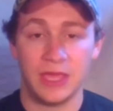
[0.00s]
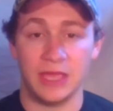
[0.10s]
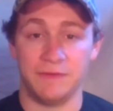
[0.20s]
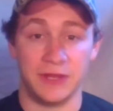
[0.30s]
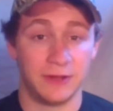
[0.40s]

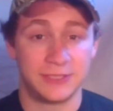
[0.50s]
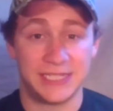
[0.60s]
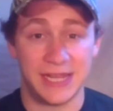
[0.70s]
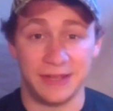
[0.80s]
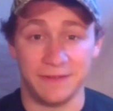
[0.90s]
If you don't
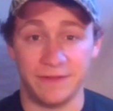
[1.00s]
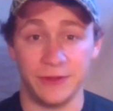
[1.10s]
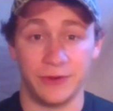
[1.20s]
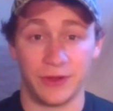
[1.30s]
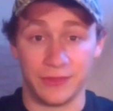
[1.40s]
see any
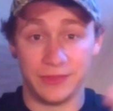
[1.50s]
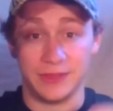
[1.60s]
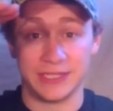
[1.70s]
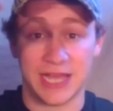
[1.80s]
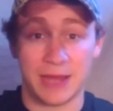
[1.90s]
food on
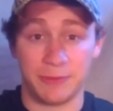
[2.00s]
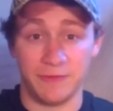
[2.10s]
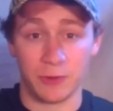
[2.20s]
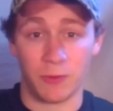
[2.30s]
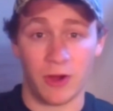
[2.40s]
the top of
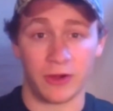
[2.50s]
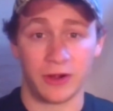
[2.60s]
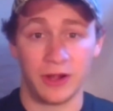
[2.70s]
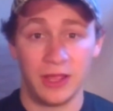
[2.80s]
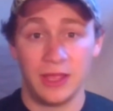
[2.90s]
your
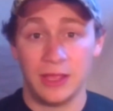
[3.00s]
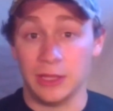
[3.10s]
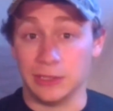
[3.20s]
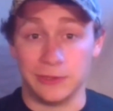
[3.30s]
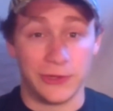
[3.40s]
water,
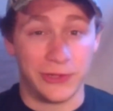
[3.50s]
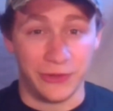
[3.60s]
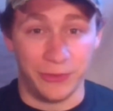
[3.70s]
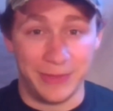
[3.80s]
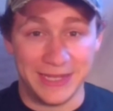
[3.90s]
look a
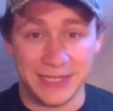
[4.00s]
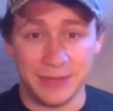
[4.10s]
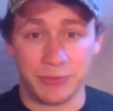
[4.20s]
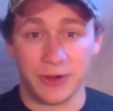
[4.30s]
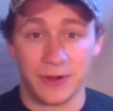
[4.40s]
little bit
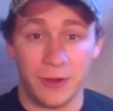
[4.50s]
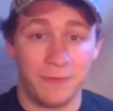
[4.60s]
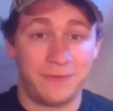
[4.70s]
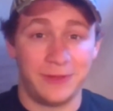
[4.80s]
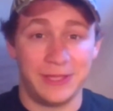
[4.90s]
deeper.
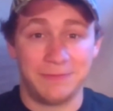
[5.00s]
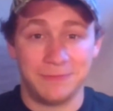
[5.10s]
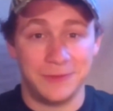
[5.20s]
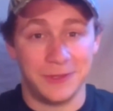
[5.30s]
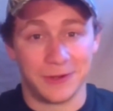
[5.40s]
Hopefully
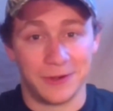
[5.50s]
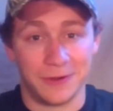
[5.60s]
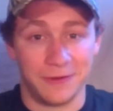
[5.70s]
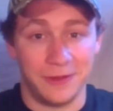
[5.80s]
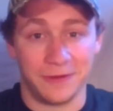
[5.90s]

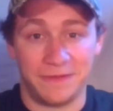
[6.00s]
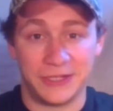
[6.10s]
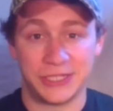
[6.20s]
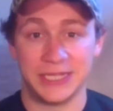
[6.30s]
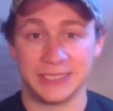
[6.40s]
you're
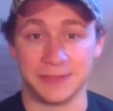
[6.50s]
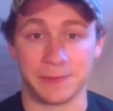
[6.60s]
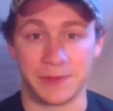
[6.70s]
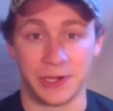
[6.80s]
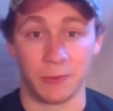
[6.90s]
fishing in some
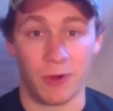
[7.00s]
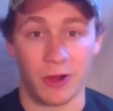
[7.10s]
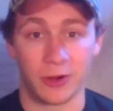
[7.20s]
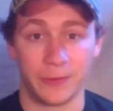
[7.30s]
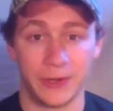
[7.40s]
clear
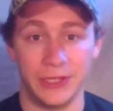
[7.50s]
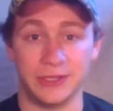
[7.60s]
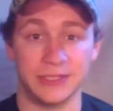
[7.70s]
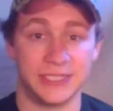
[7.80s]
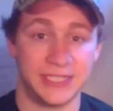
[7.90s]
water where you
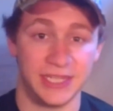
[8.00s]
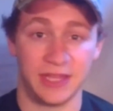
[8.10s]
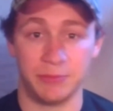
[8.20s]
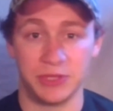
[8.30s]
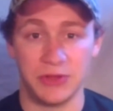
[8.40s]
could see
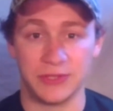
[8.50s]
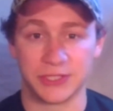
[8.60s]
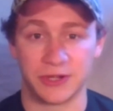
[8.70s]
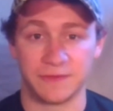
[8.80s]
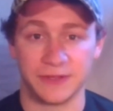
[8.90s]
them below the
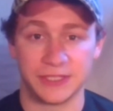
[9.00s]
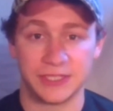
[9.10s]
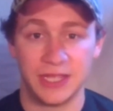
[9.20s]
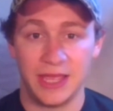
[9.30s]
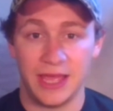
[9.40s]
surface.
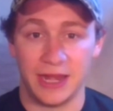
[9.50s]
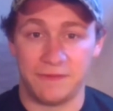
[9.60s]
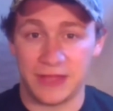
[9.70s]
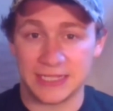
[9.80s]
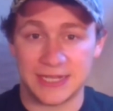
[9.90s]
And
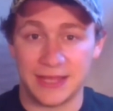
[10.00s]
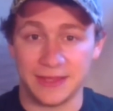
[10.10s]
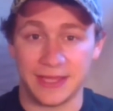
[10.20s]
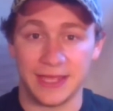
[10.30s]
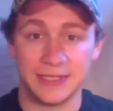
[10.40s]
if that's not
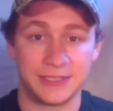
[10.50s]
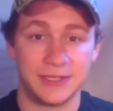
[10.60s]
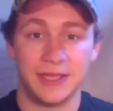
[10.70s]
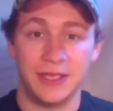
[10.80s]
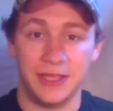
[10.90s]
the case,
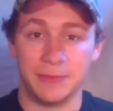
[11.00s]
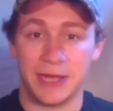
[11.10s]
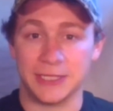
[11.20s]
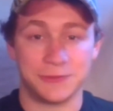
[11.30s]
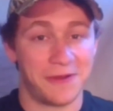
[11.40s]
you
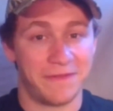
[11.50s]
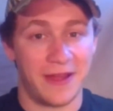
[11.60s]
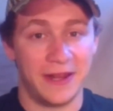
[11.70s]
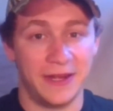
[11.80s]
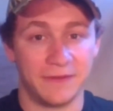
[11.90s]
might as well
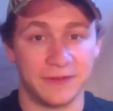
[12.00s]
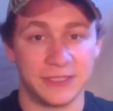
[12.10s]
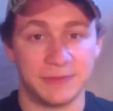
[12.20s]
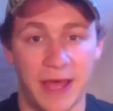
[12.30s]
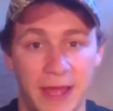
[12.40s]
find a different
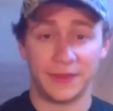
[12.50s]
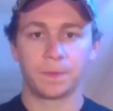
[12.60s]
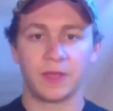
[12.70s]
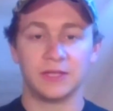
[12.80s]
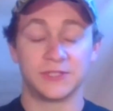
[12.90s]
spot.
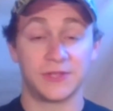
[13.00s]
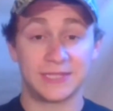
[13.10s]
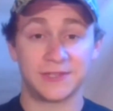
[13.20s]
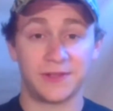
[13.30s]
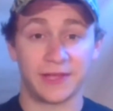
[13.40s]
So
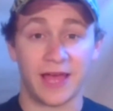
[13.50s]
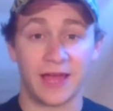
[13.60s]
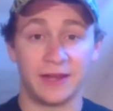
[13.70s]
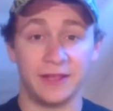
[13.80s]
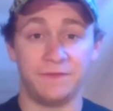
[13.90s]
that's all I
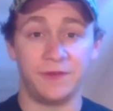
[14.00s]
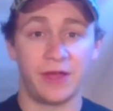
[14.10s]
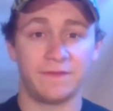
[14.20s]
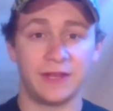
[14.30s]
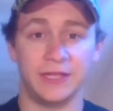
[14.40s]
got. If you
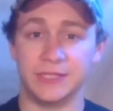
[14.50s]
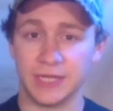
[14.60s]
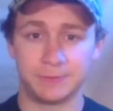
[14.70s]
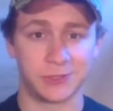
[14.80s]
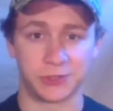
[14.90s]
have any
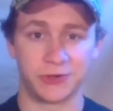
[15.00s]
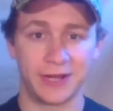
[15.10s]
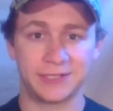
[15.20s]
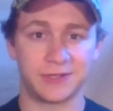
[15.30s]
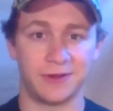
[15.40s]
tips or
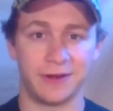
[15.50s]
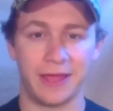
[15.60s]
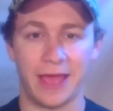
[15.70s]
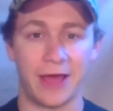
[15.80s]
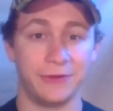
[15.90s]
tricks on
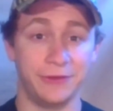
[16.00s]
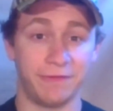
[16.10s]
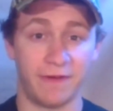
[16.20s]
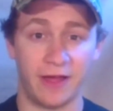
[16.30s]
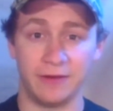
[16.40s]
how you
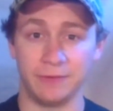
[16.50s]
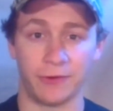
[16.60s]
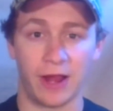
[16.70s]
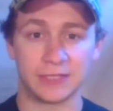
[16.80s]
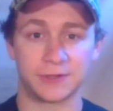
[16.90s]
find
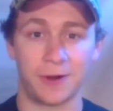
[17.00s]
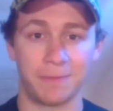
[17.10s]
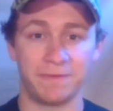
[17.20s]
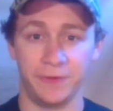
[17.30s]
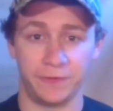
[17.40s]
grass
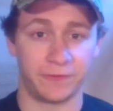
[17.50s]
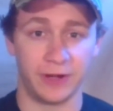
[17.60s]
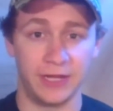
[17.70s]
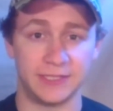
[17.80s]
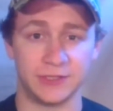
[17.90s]
carp, feel
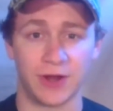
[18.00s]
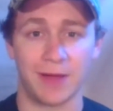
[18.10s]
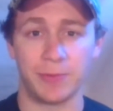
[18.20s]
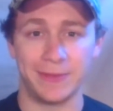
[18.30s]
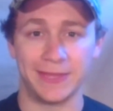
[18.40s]
free to
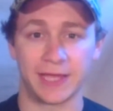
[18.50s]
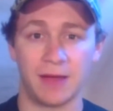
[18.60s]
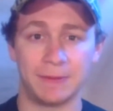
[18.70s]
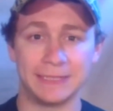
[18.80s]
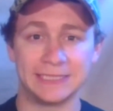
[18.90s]
drop them in the
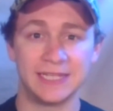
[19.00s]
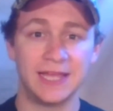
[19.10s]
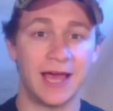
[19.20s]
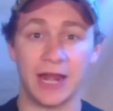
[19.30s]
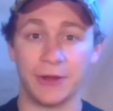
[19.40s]
comments.
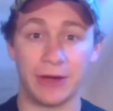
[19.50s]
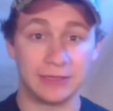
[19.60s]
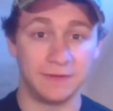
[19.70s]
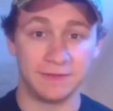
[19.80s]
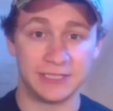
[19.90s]
I know
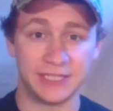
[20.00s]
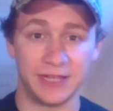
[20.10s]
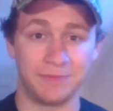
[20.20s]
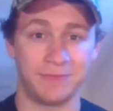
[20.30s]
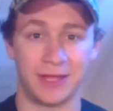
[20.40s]
I'd love to see
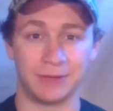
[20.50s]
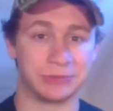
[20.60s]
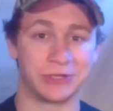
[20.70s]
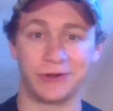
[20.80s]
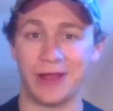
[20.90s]
them, and I'm
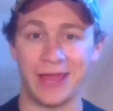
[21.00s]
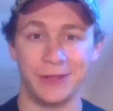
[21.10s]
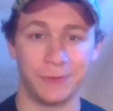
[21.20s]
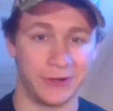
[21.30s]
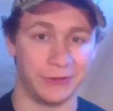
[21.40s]
sure
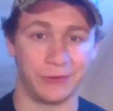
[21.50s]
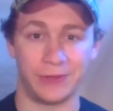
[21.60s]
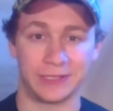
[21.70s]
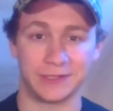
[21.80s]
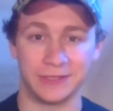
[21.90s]
anyone who
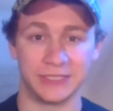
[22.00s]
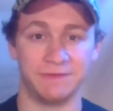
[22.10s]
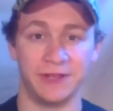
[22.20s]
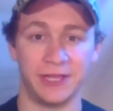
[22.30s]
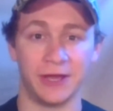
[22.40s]
clicked on this
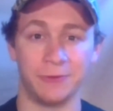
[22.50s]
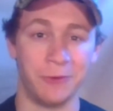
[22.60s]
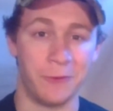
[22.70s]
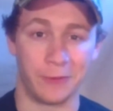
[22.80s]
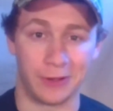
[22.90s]
video
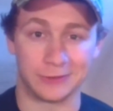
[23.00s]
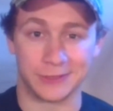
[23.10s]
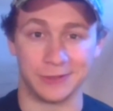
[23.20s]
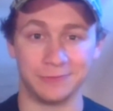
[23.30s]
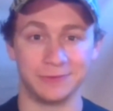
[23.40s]
would
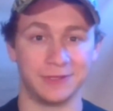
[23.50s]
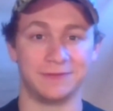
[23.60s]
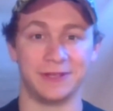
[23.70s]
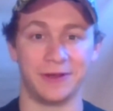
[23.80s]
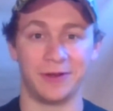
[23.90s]
also
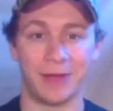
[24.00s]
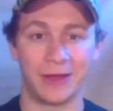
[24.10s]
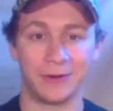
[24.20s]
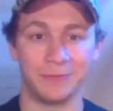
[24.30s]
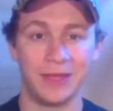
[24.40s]
love to hear
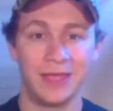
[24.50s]
about them.